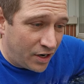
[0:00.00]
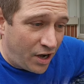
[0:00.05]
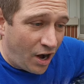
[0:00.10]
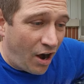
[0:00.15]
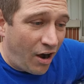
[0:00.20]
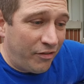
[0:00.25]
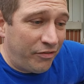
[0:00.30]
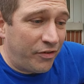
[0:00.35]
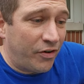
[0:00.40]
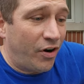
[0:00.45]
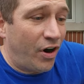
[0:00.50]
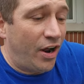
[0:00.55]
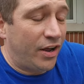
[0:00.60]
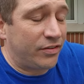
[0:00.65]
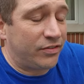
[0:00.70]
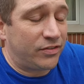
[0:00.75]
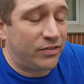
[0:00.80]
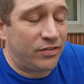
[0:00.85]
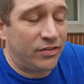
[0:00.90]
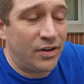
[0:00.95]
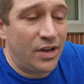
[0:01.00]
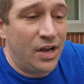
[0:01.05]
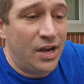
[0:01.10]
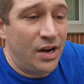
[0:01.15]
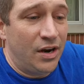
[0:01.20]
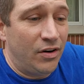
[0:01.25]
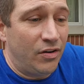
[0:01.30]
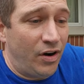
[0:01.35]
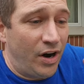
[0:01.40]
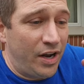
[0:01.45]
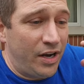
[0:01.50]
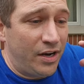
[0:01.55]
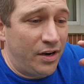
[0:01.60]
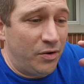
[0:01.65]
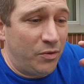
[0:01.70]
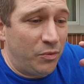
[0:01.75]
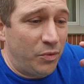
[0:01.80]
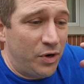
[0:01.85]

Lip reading: cover us, right?